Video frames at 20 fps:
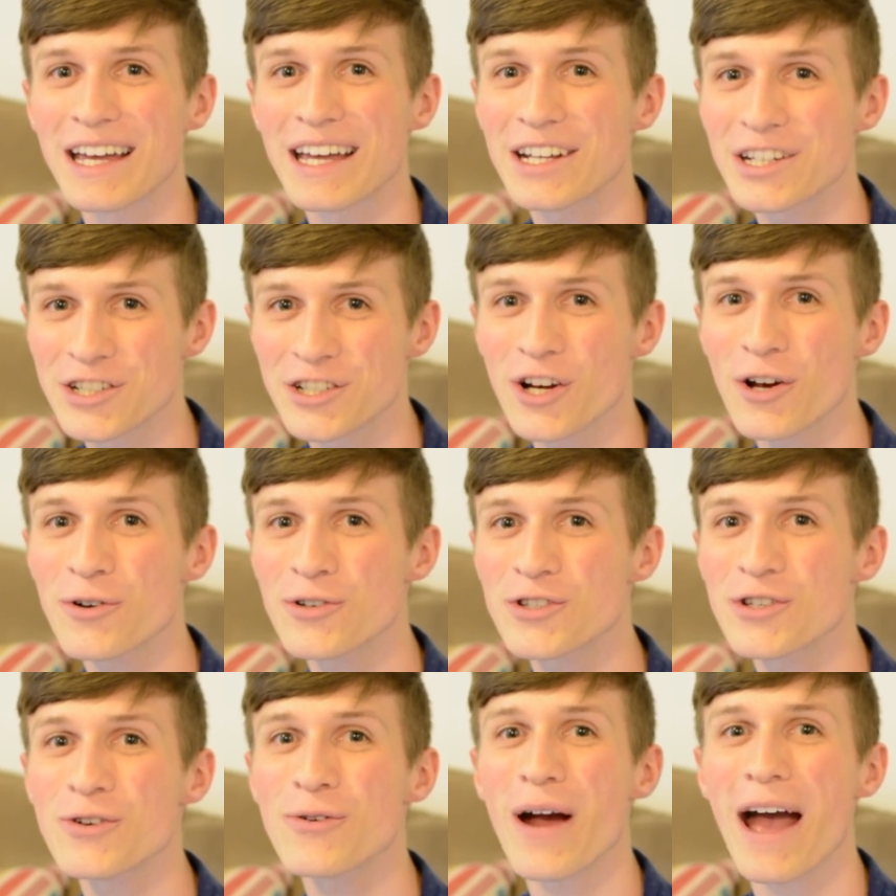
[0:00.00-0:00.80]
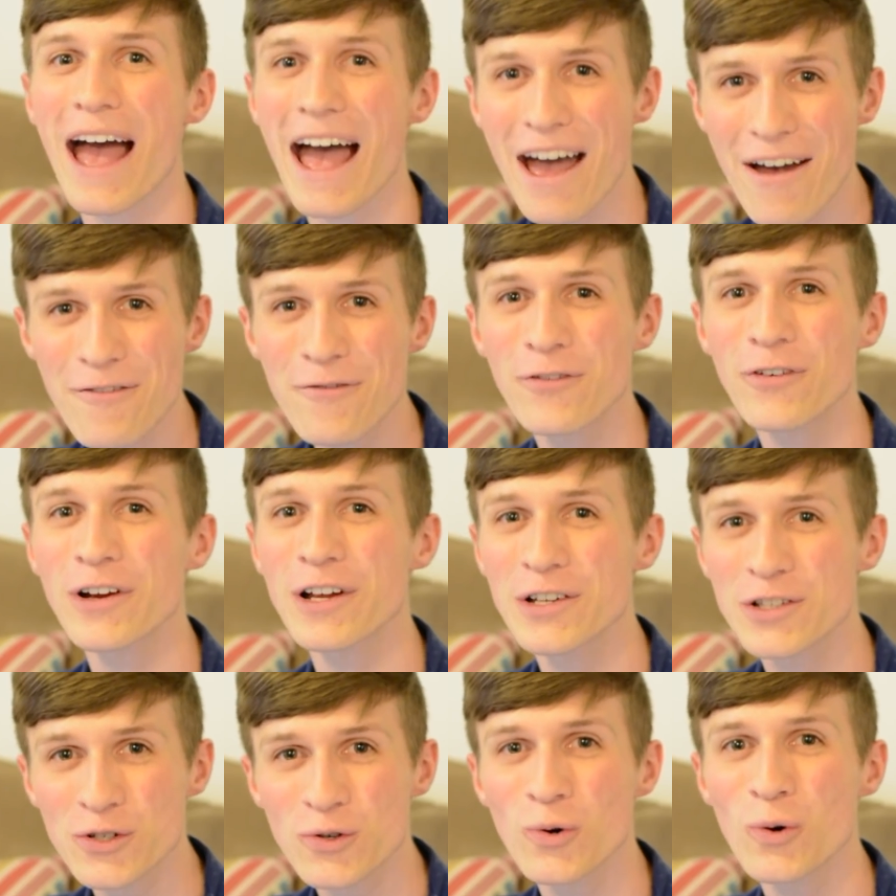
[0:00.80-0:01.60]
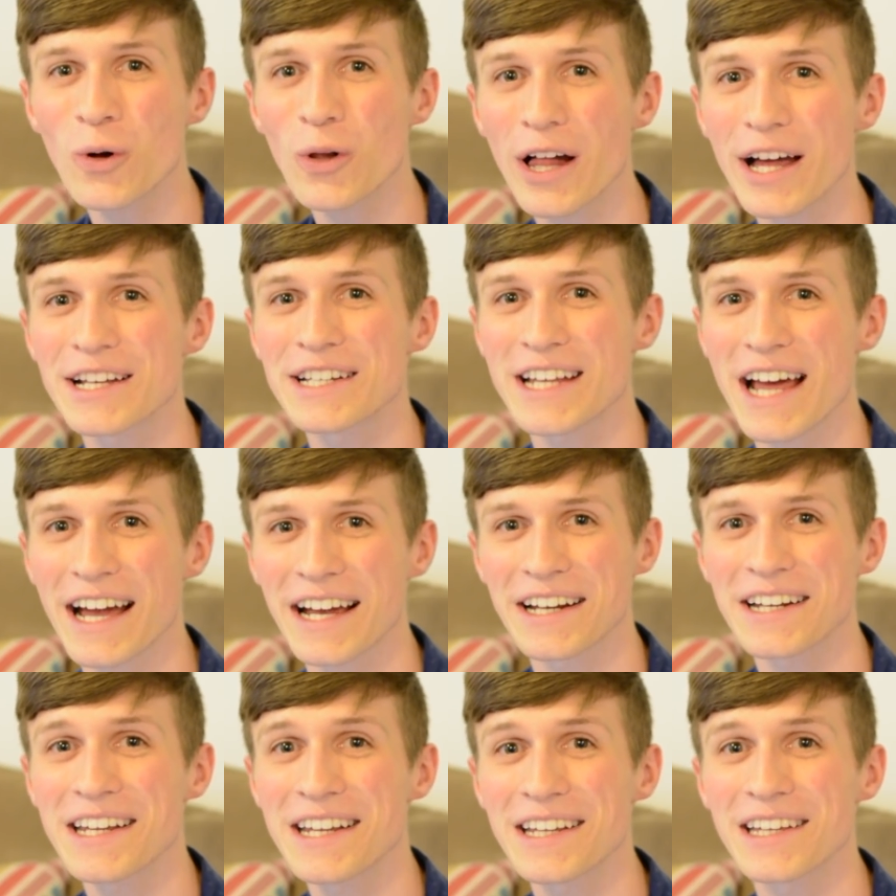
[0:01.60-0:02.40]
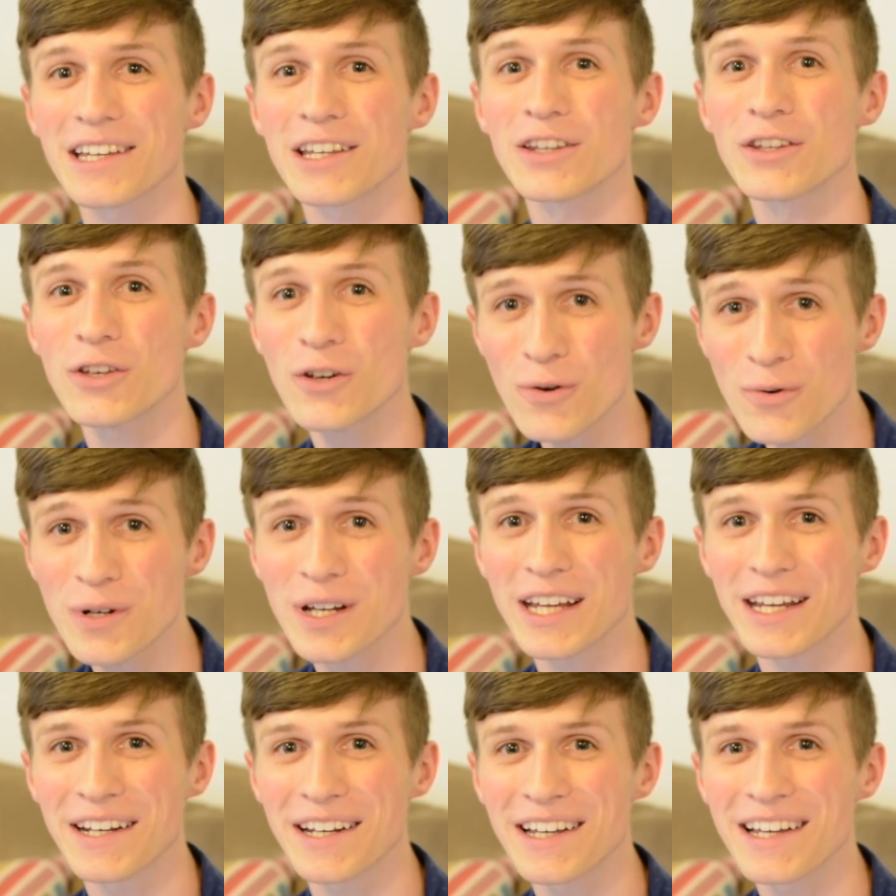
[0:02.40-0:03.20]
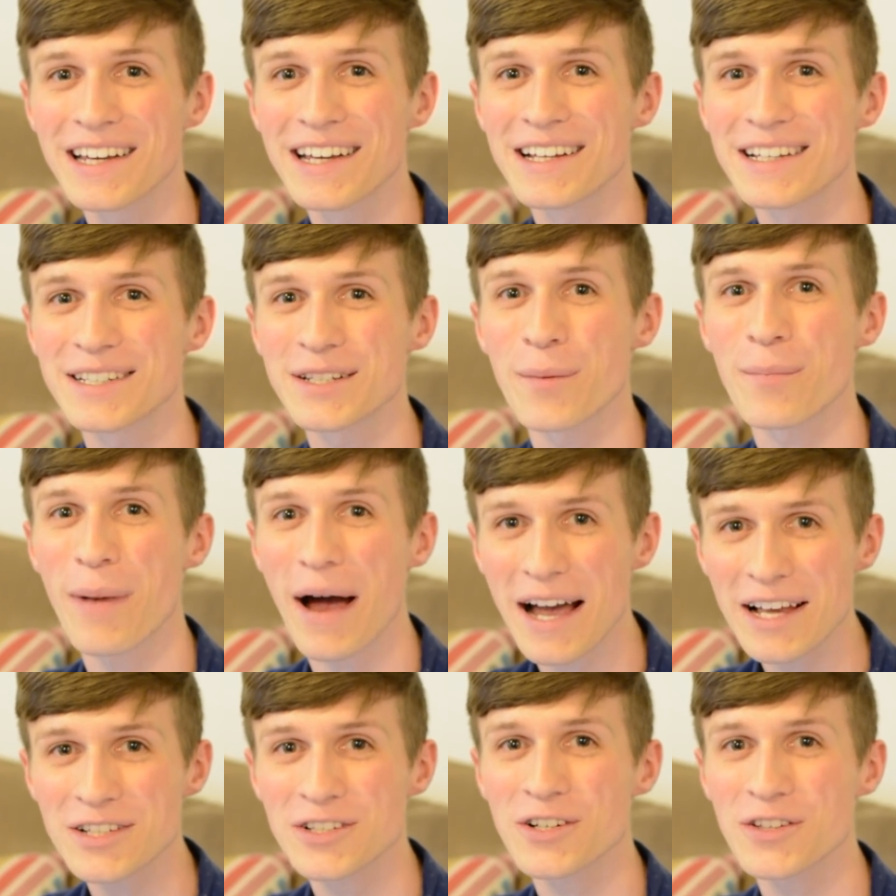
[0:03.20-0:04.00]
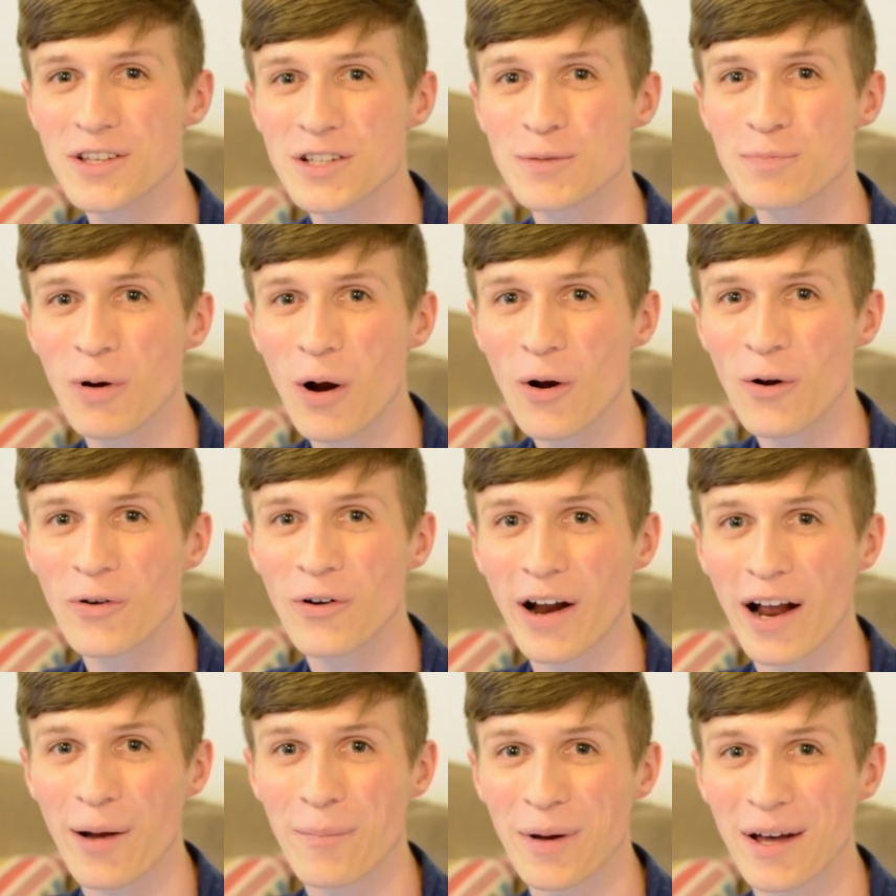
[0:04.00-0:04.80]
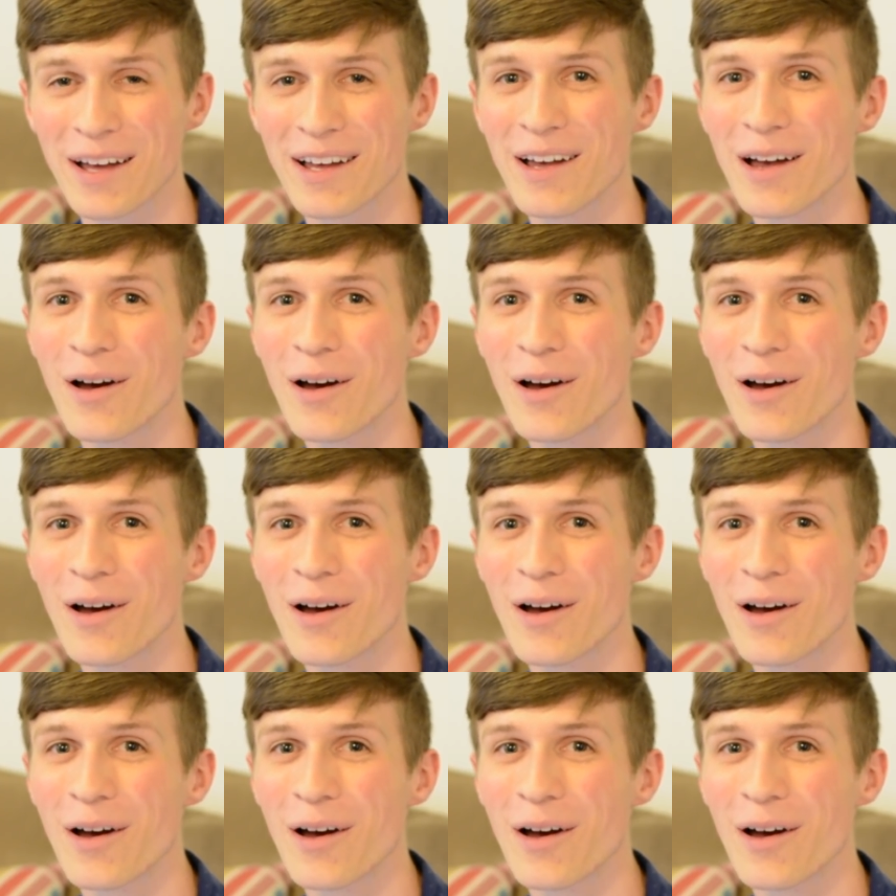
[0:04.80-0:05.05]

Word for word: It shows you every tool and technique you need to master this program.